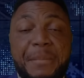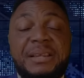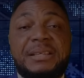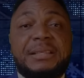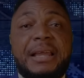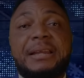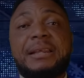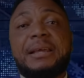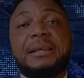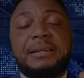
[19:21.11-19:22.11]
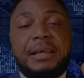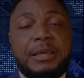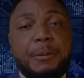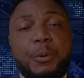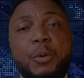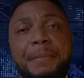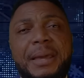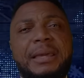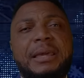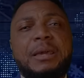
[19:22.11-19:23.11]
Instead, they keep on
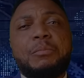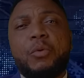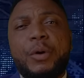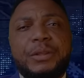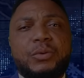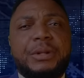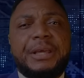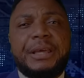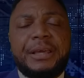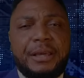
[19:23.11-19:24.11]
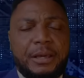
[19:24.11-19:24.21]
making him going to the